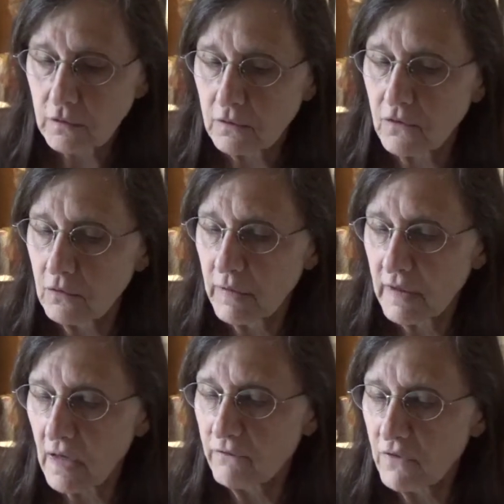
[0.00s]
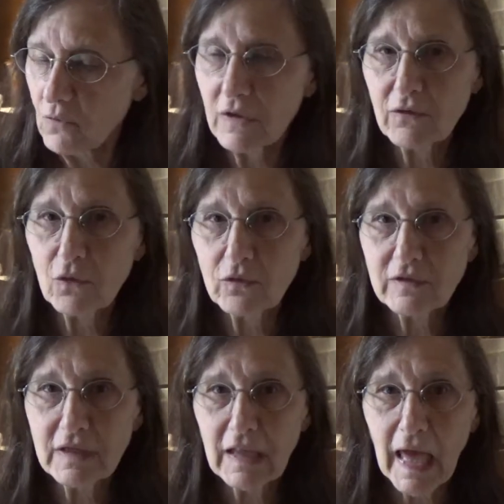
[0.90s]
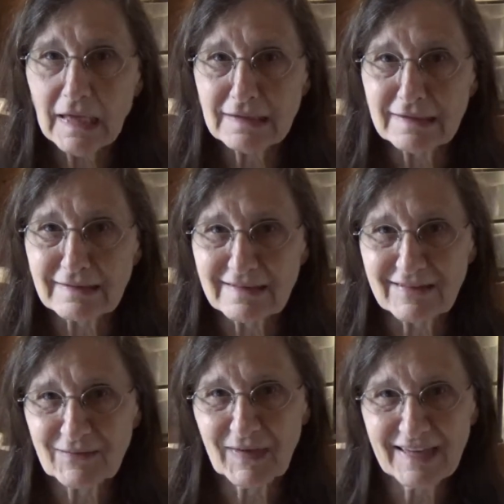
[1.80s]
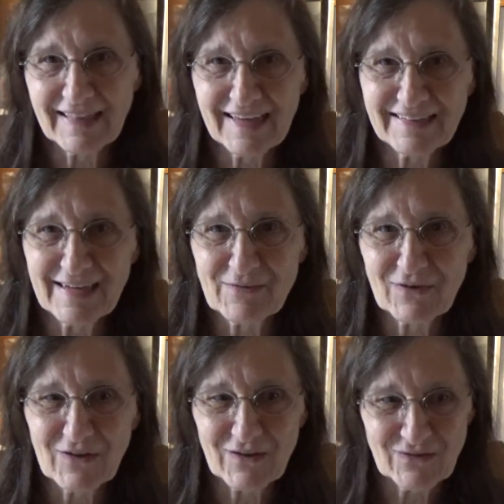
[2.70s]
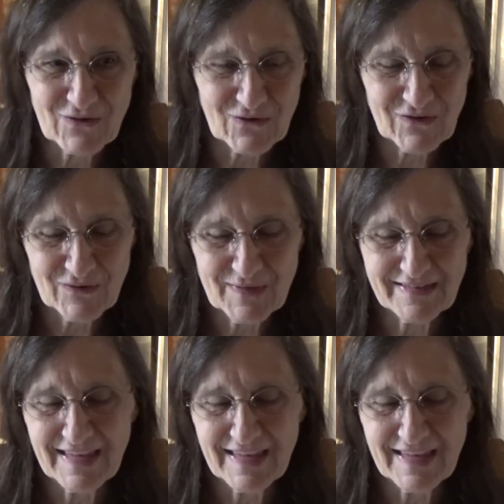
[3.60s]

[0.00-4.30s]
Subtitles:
doing every one of those little X's to make that tablecloth for Christmas.